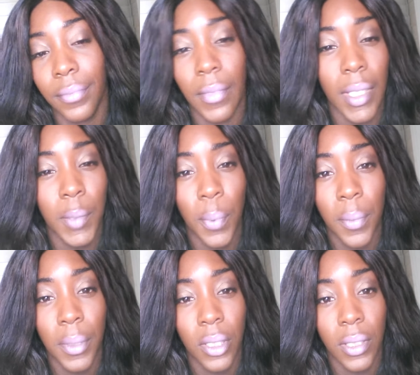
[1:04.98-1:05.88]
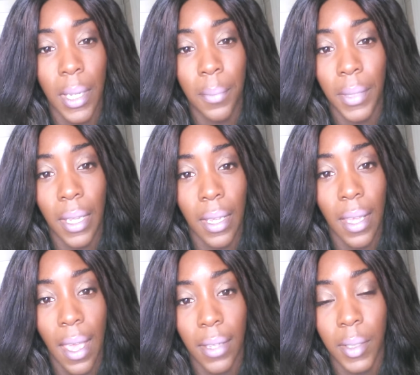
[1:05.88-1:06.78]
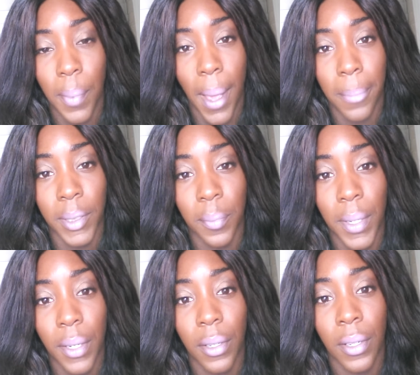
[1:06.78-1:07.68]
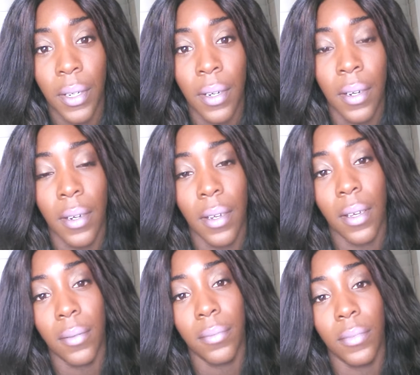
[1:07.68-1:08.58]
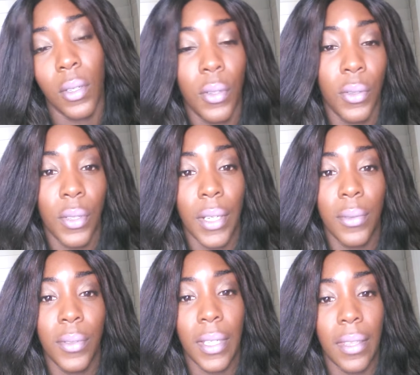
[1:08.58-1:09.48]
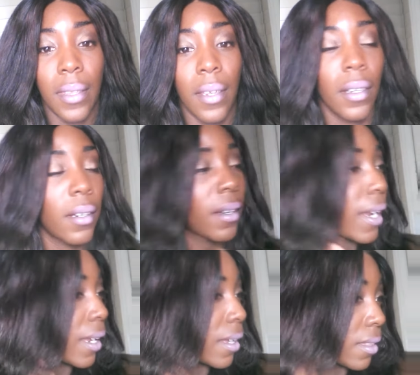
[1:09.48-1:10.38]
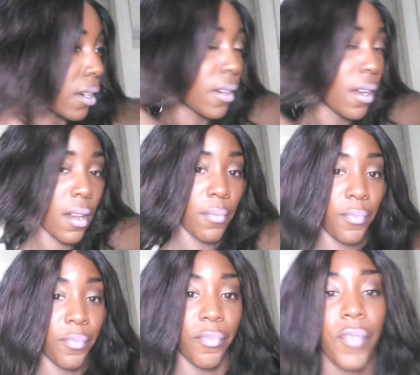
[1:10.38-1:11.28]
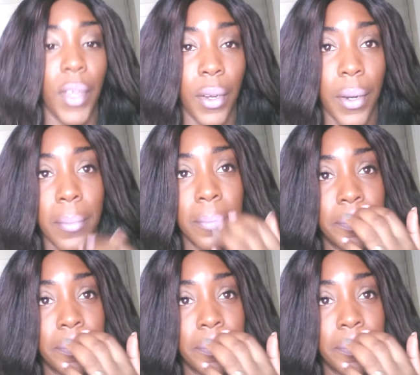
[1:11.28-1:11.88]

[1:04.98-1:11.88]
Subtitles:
It's pretty much the same thing as a pap smear, although they're not using their finger.